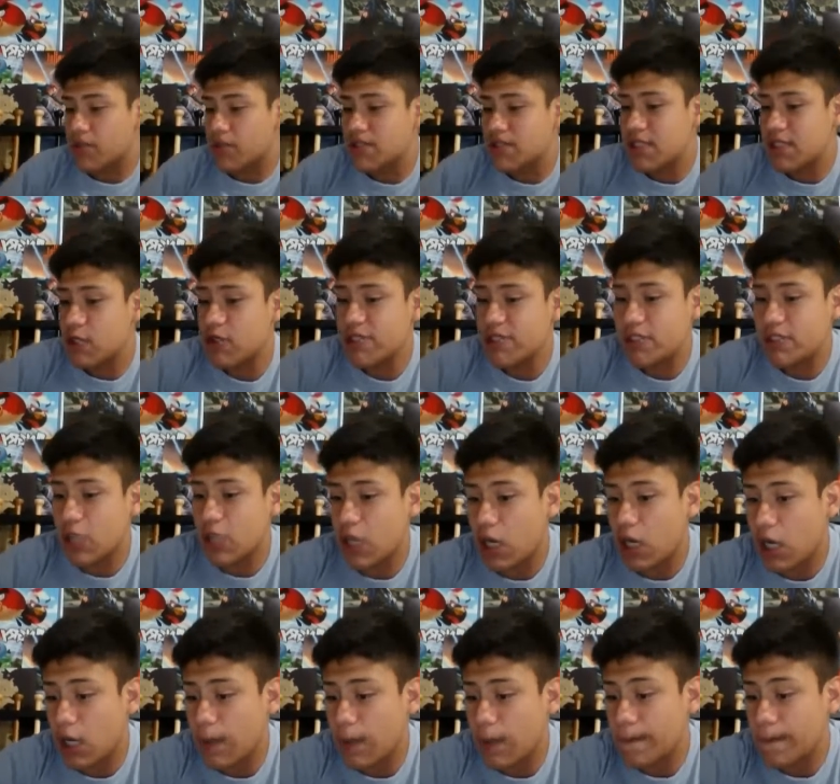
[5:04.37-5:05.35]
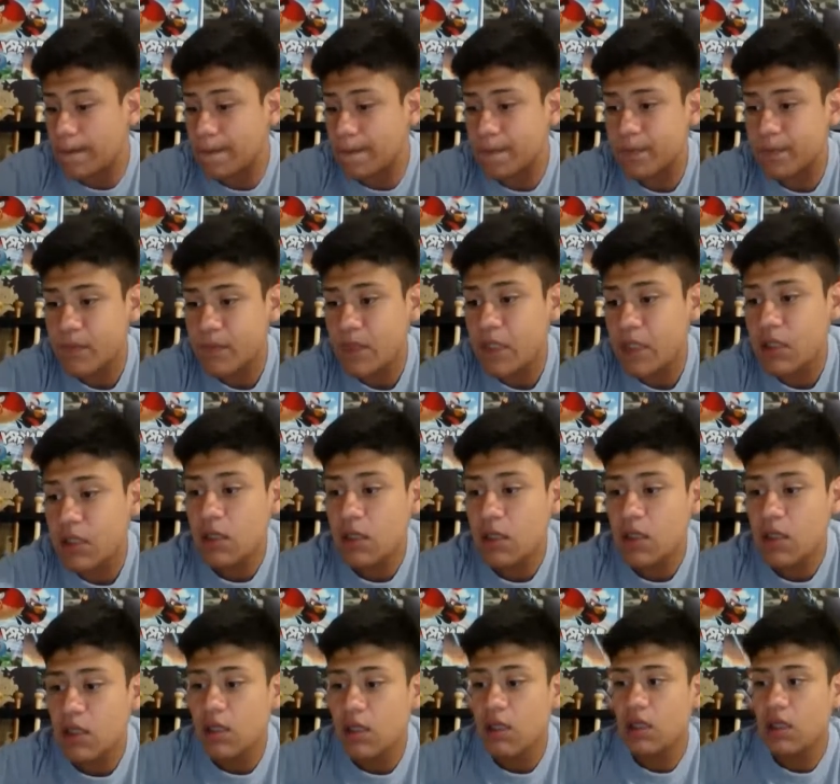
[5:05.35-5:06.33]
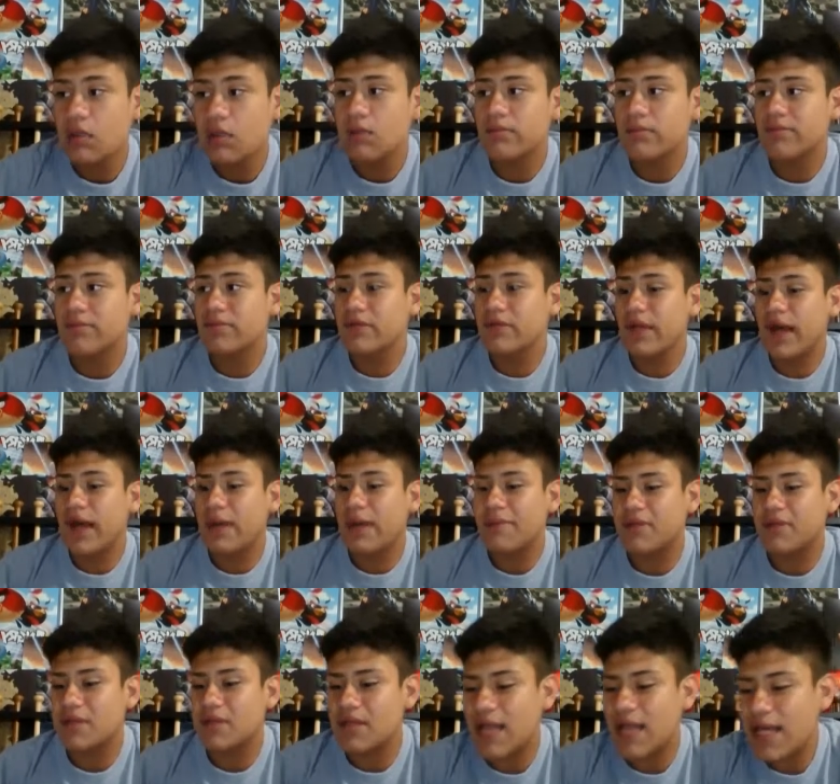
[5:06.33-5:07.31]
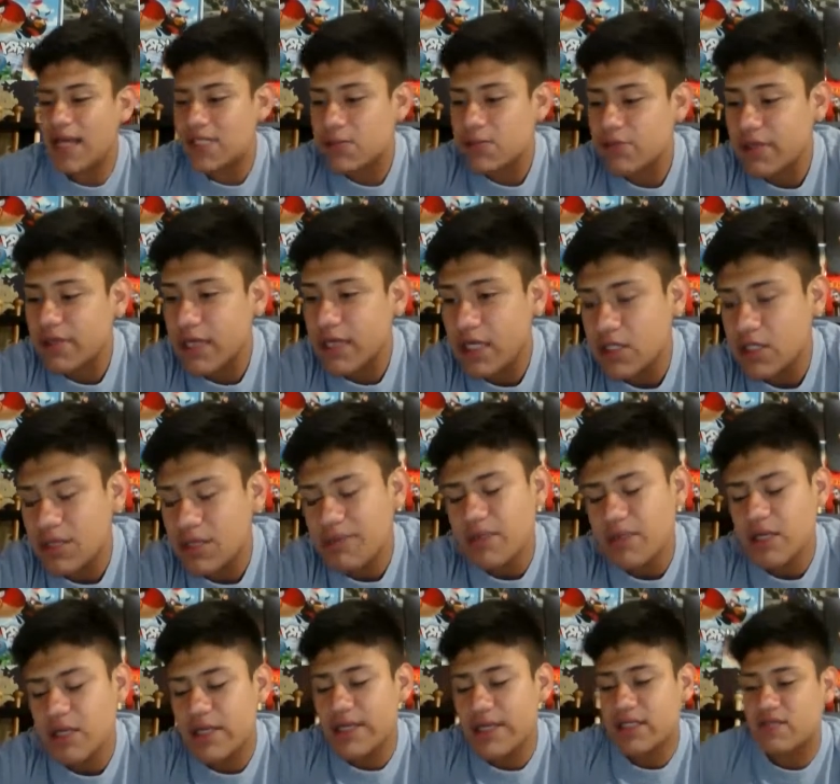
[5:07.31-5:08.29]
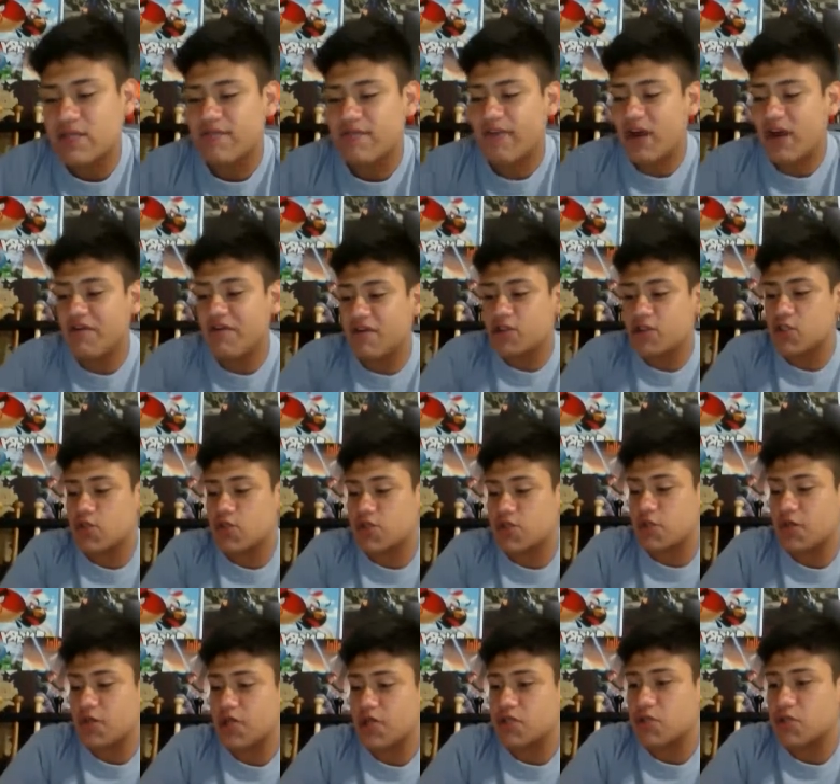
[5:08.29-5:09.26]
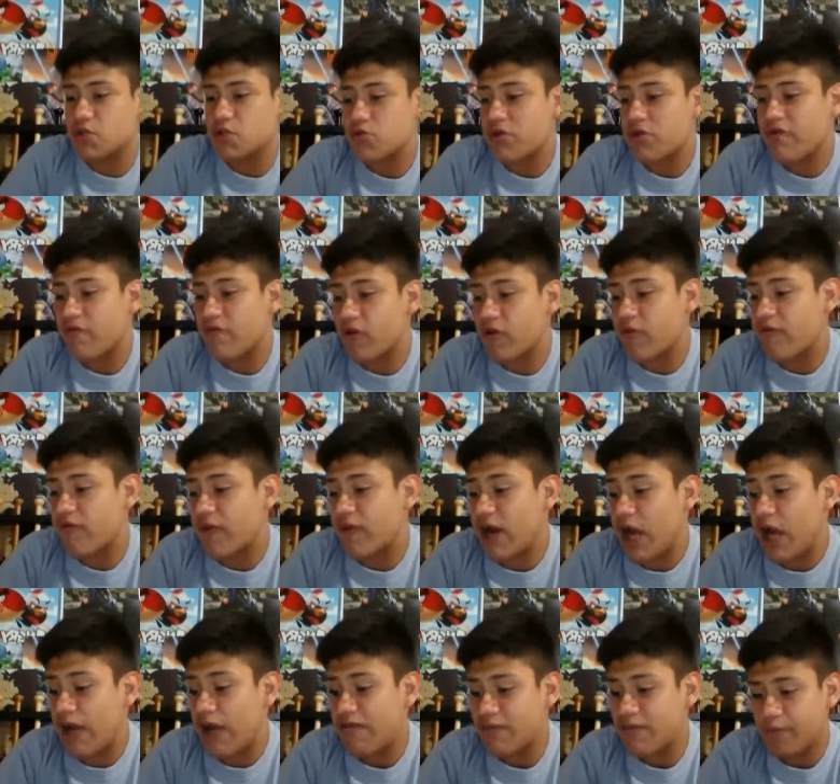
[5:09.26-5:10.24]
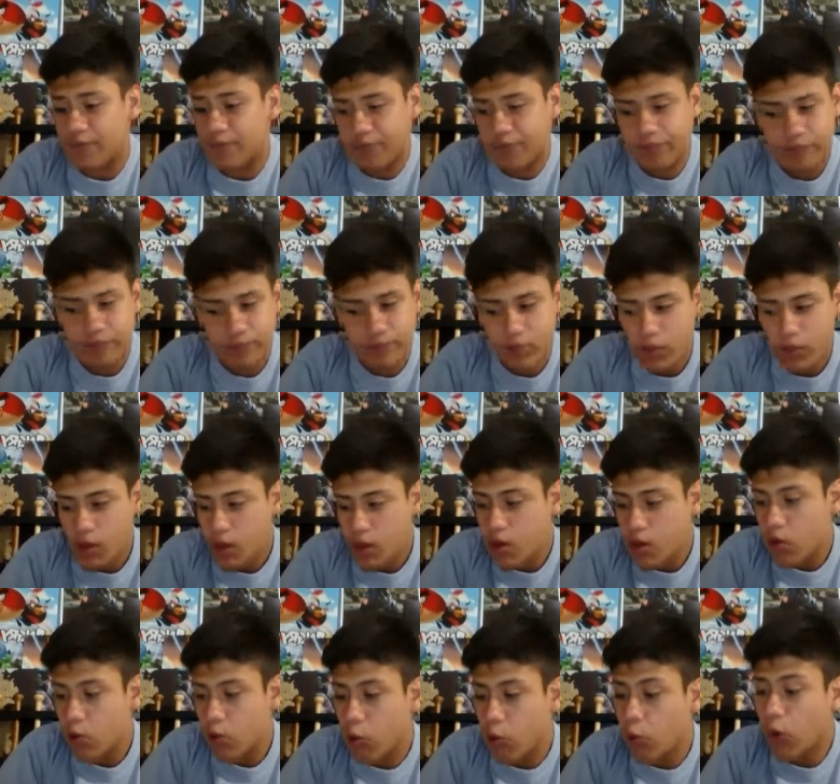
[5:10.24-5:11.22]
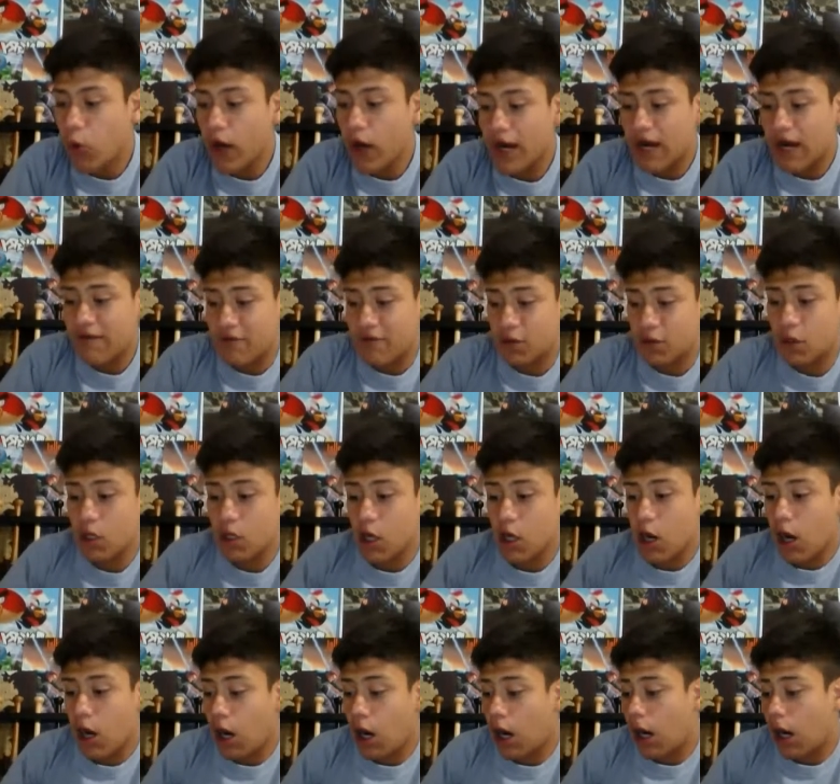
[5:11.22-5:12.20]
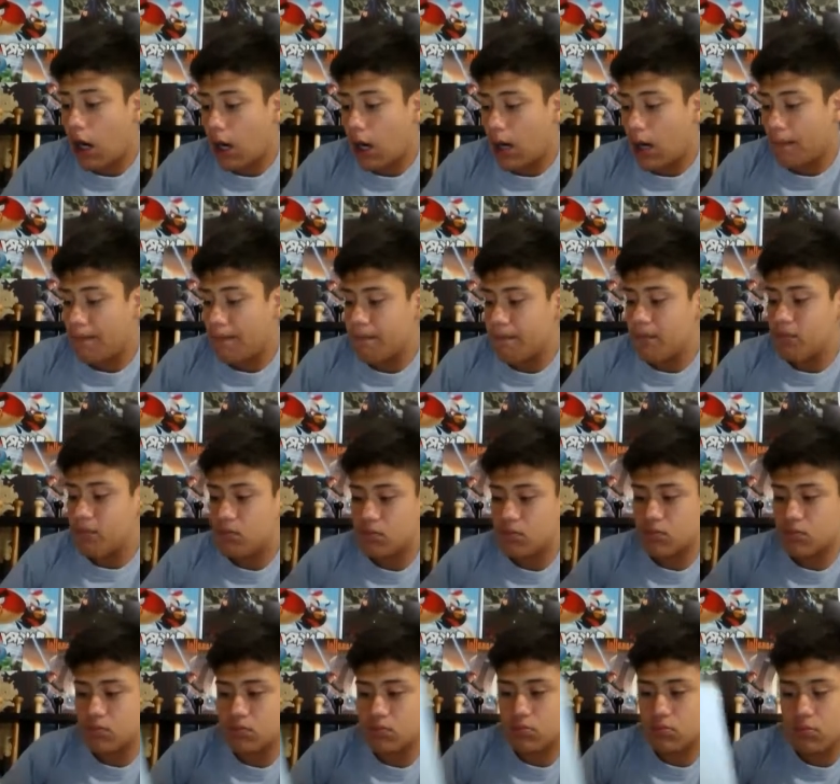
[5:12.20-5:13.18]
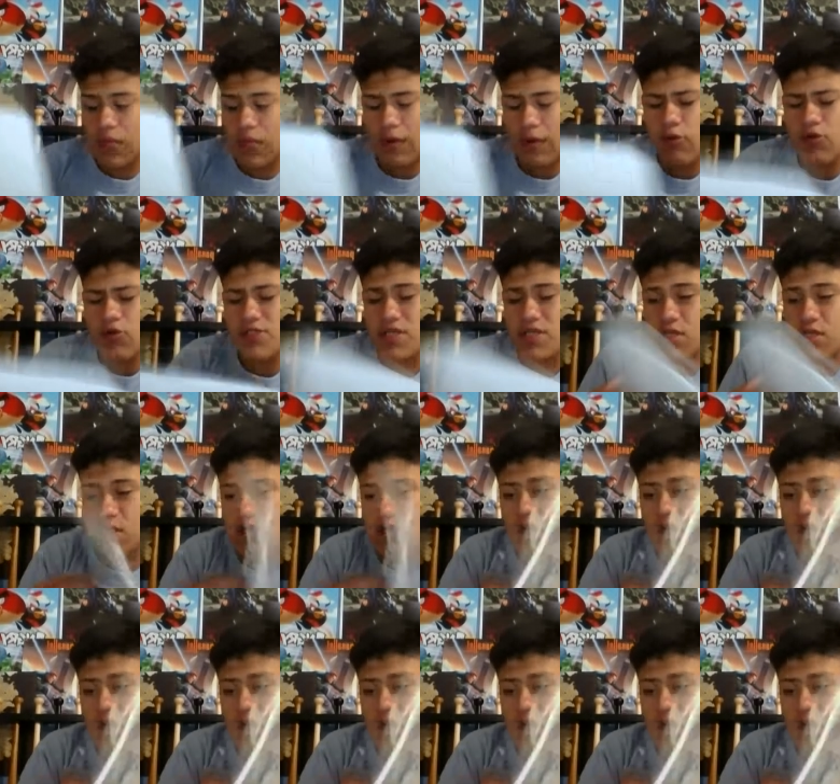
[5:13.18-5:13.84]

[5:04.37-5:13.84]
book series. Um, yeah, I mean the last three, I mean again, it's five issues, so issues three, four, and five, whatever. Um, I will say the